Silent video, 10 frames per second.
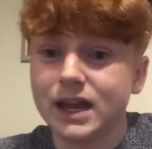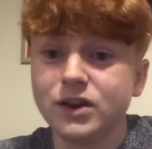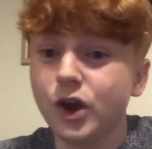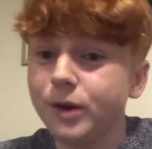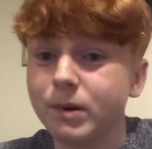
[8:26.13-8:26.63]
And
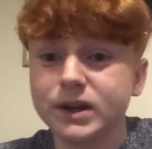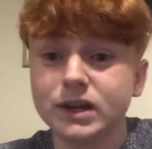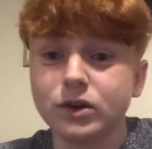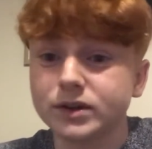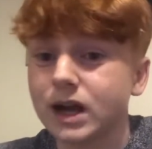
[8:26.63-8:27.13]
nobody
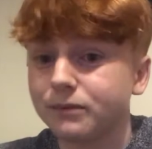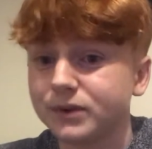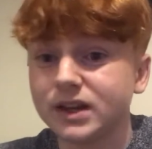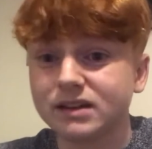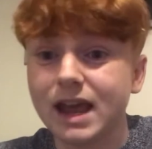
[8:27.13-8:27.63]
looked up for
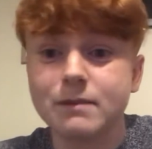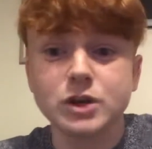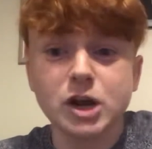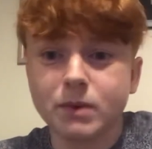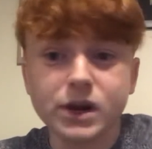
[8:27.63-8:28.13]
the game.
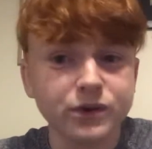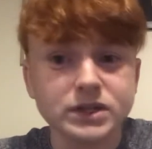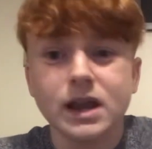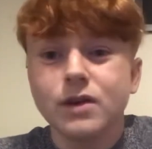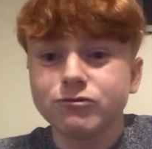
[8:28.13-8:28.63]
Nobody
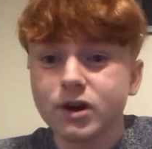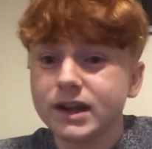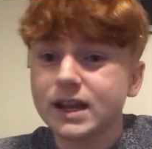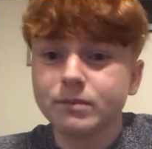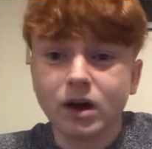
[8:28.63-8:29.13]
was
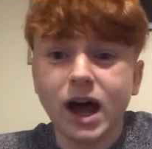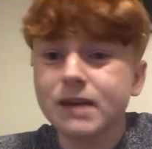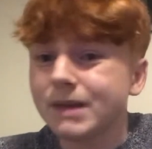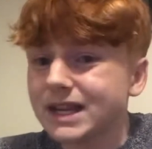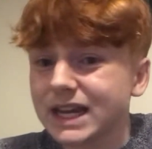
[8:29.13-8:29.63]
running in
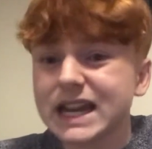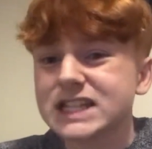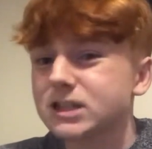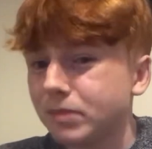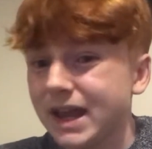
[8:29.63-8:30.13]
behind, making that
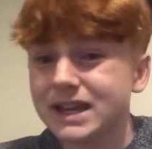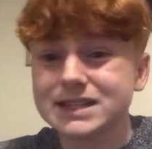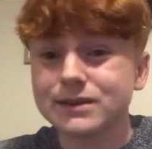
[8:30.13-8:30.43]
space.